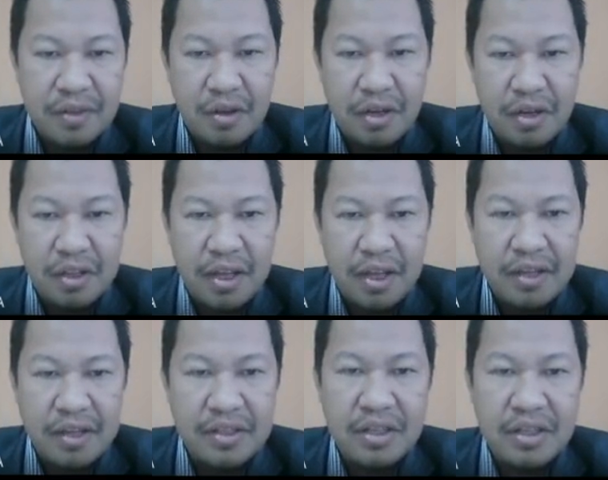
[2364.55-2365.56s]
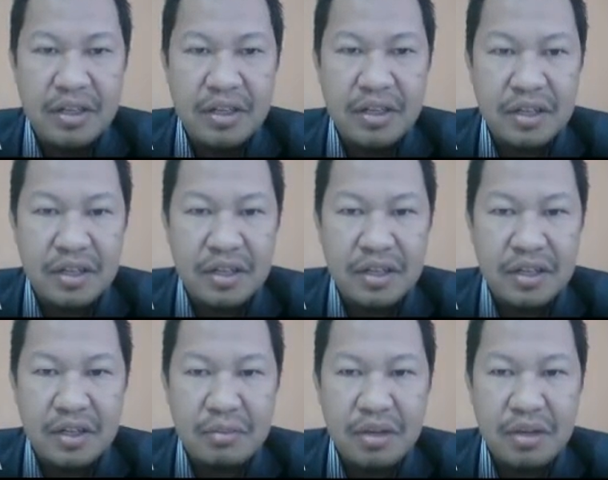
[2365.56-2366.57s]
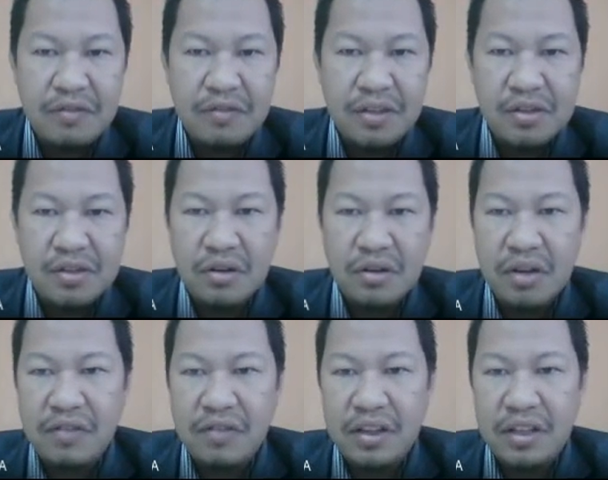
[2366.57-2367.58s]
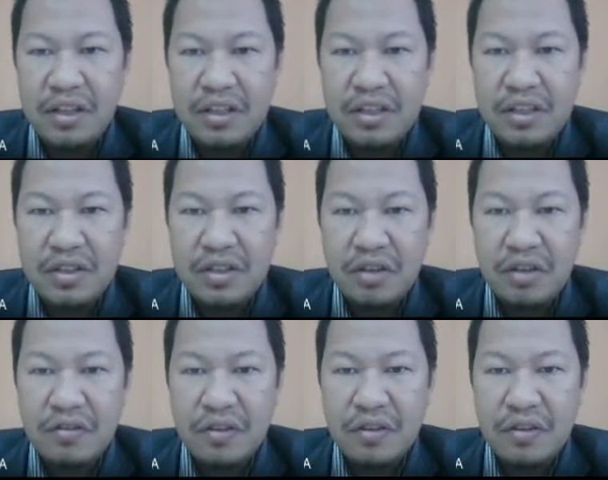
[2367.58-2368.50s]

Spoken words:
Okay, there is the benefits or advantages of